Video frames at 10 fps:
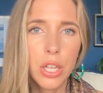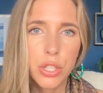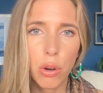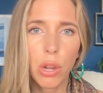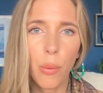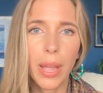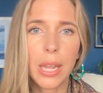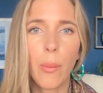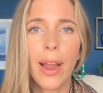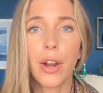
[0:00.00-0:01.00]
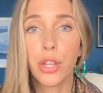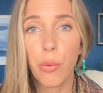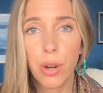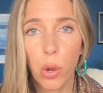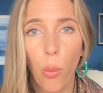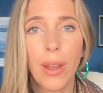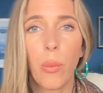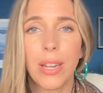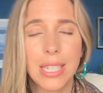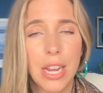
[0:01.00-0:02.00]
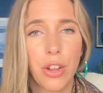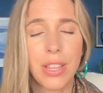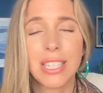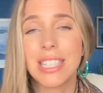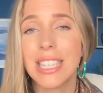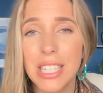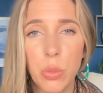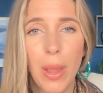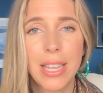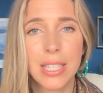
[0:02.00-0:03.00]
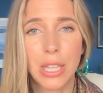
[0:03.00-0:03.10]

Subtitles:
Don't go anywhere. You are going to want to hear these 6 ways